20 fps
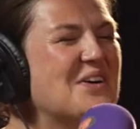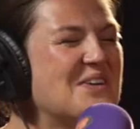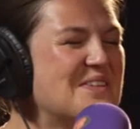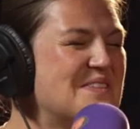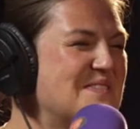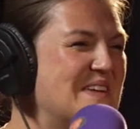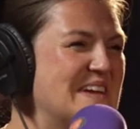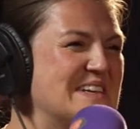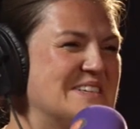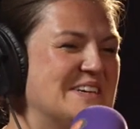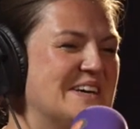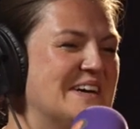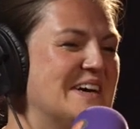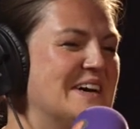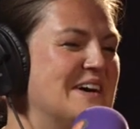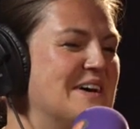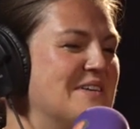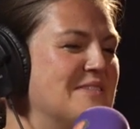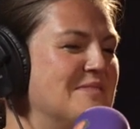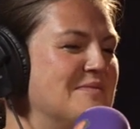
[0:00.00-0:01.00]
All the
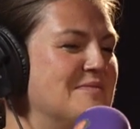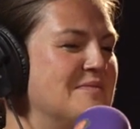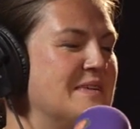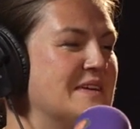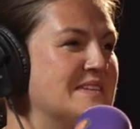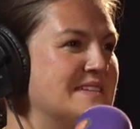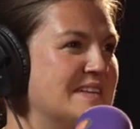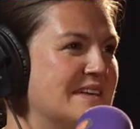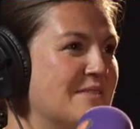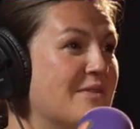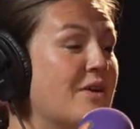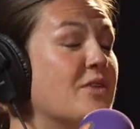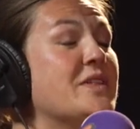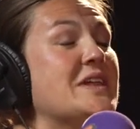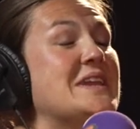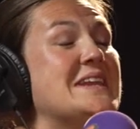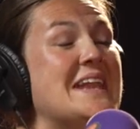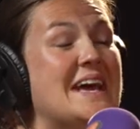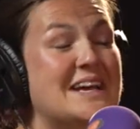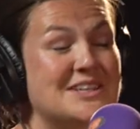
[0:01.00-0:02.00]
major museum, all
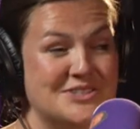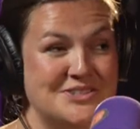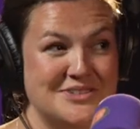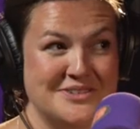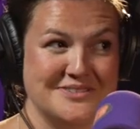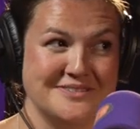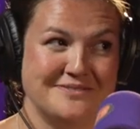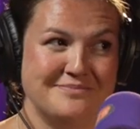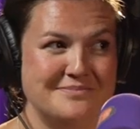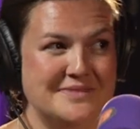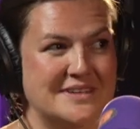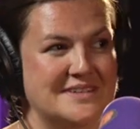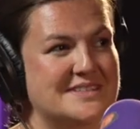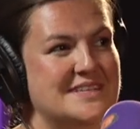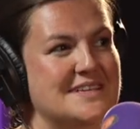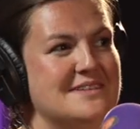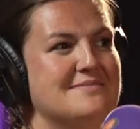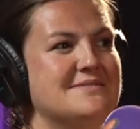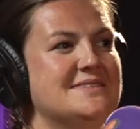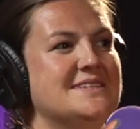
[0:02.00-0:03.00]
the national
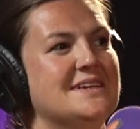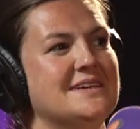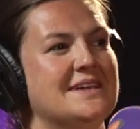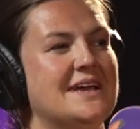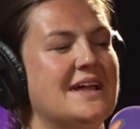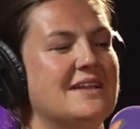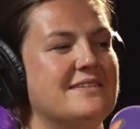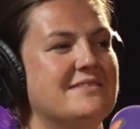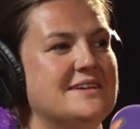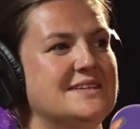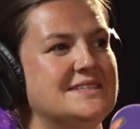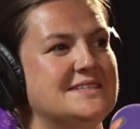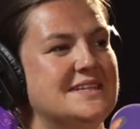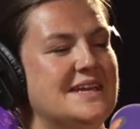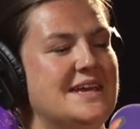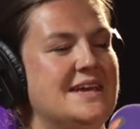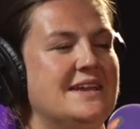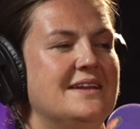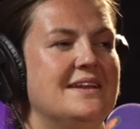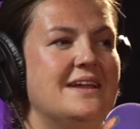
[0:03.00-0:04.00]
museums and galleries
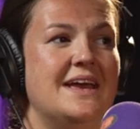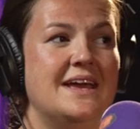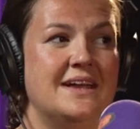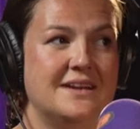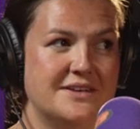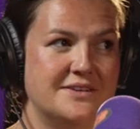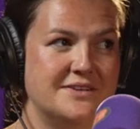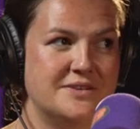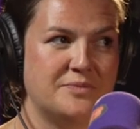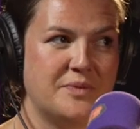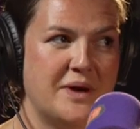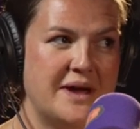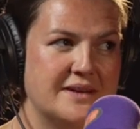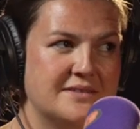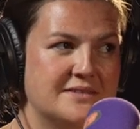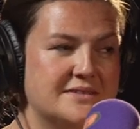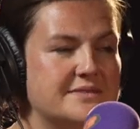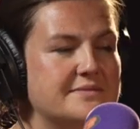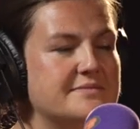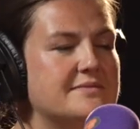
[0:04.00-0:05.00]
in England and
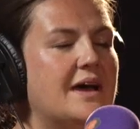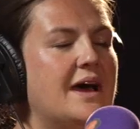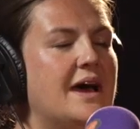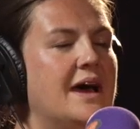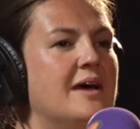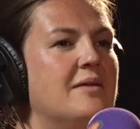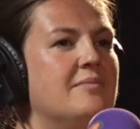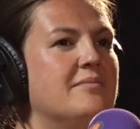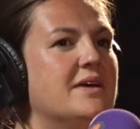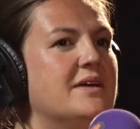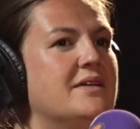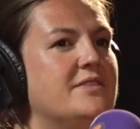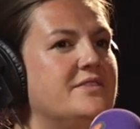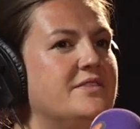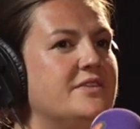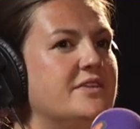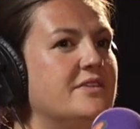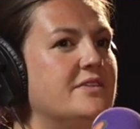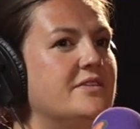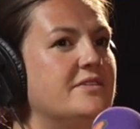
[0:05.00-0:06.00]
Wales, um,
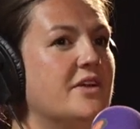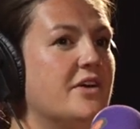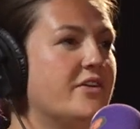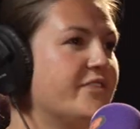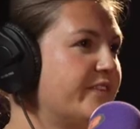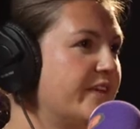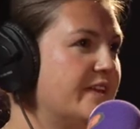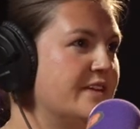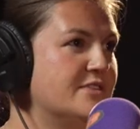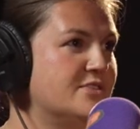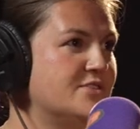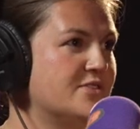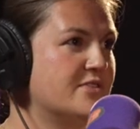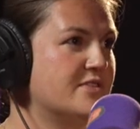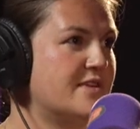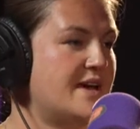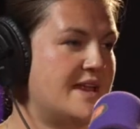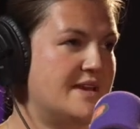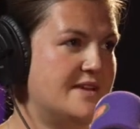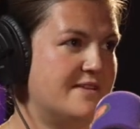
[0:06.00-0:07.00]
do not
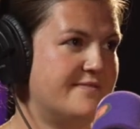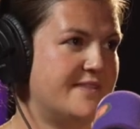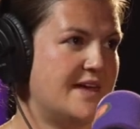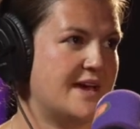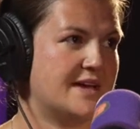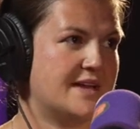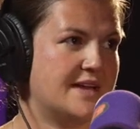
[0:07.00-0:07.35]
insure any of their